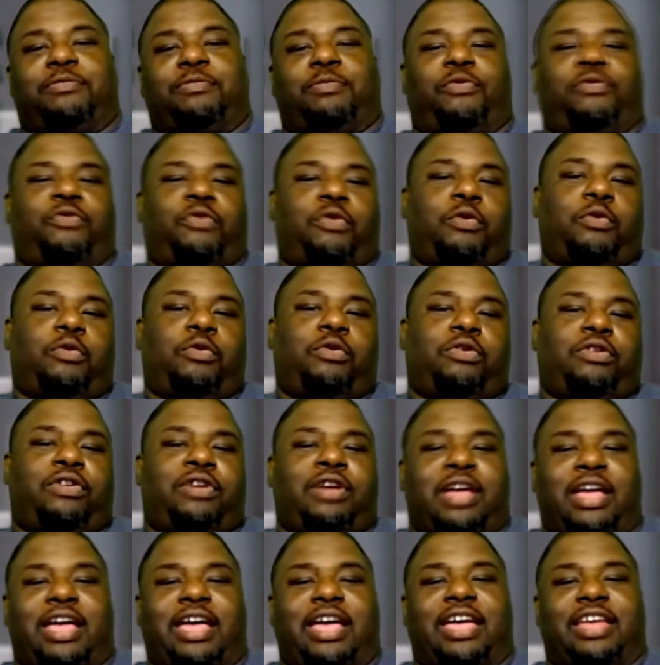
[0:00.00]
days
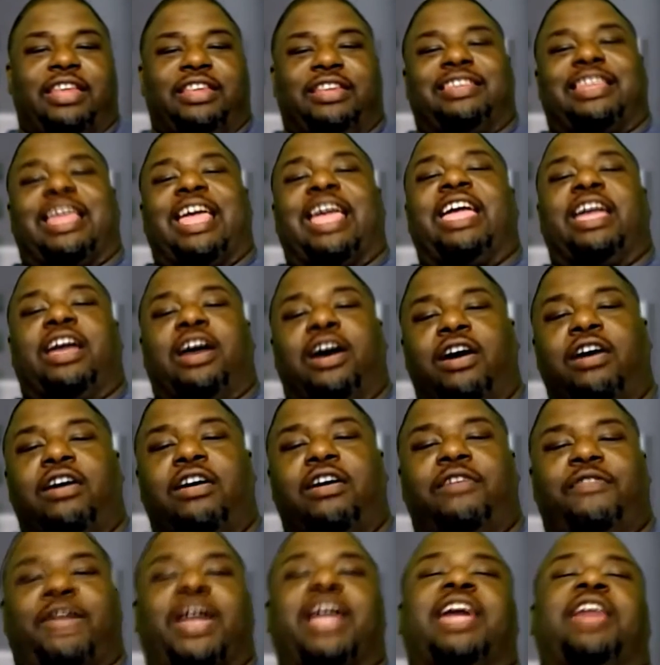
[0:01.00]
before and the day
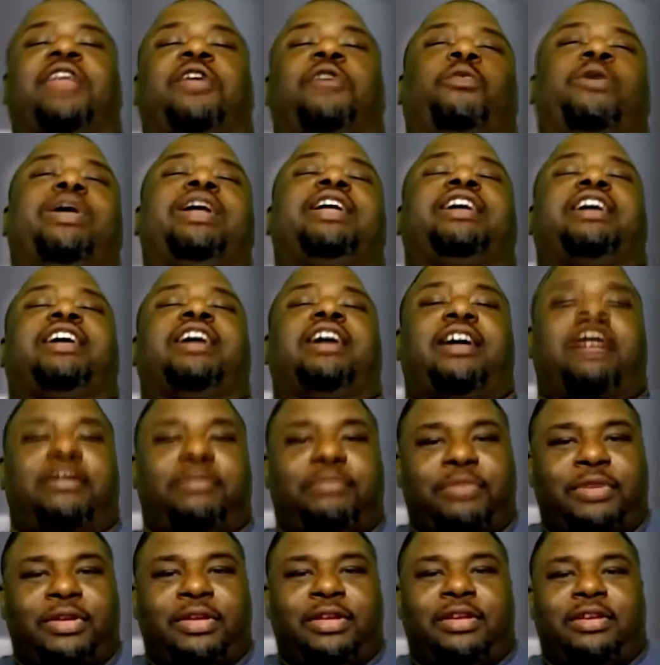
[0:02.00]
of, I gotta wake
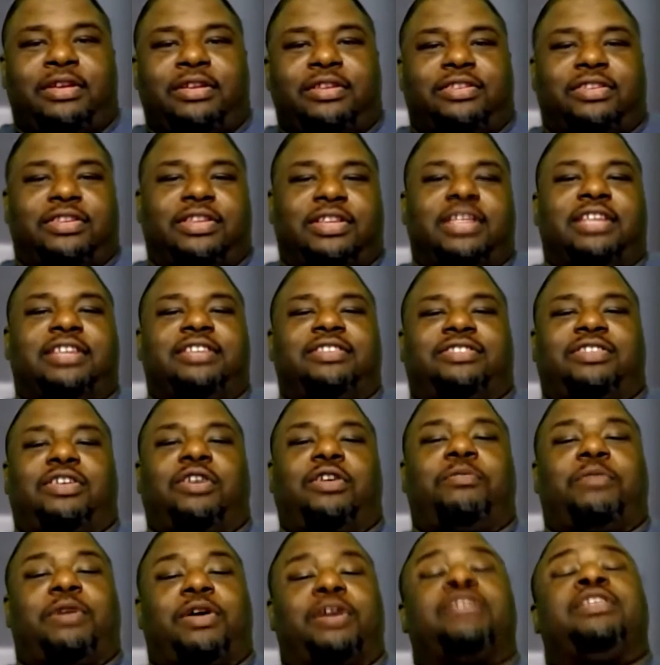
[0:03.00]
up to
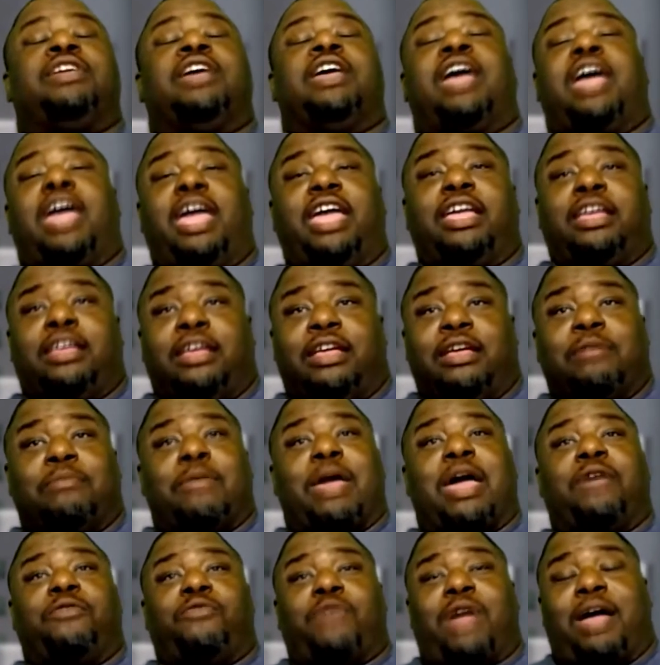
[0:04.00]
niggas talking about, hey,
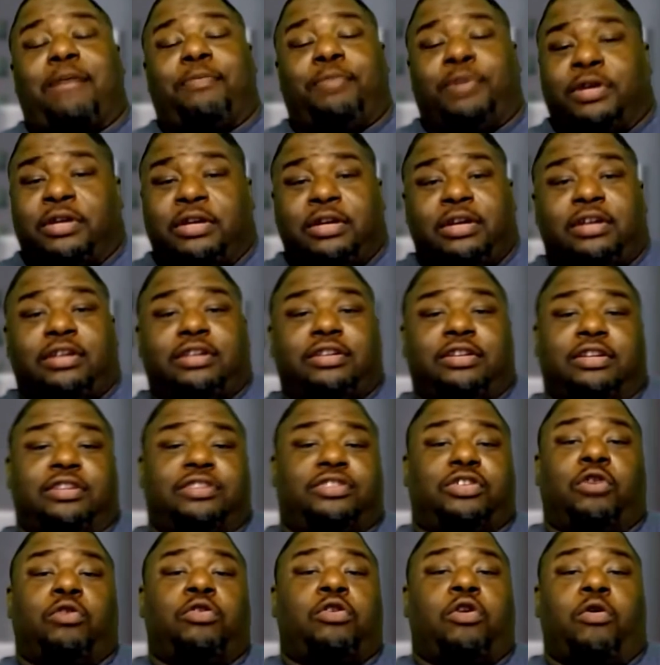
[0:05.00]
mad rapper,
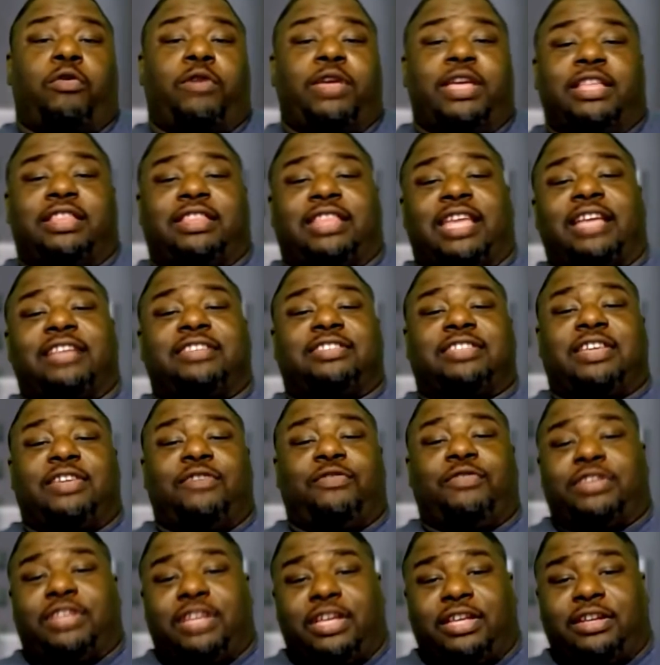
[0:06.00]
don't go eat
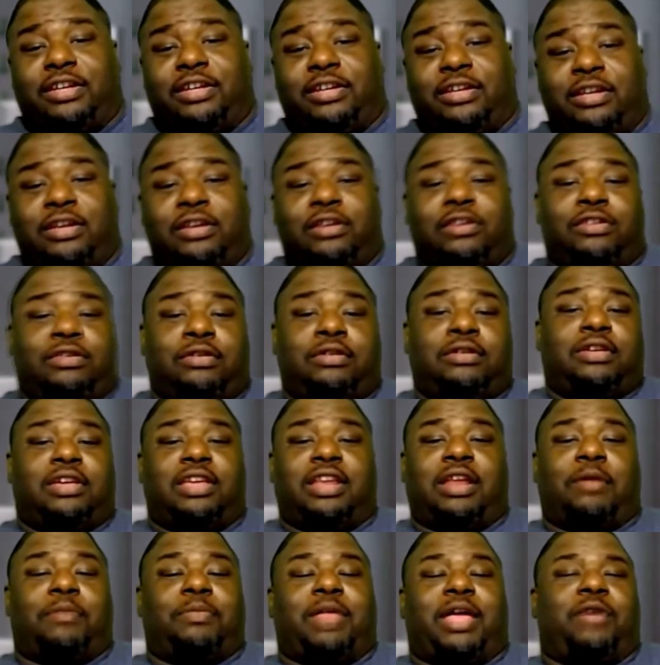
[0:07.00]
Thanksgiving dinner.
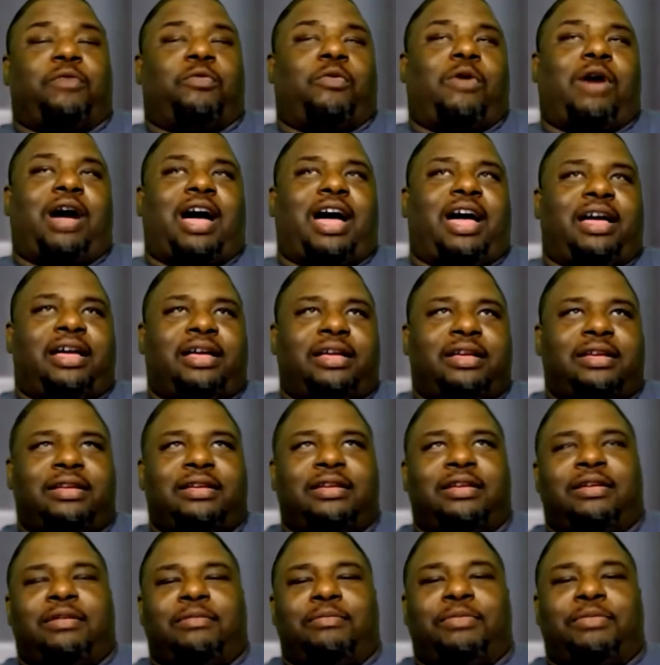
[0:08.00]
And I'm like, why?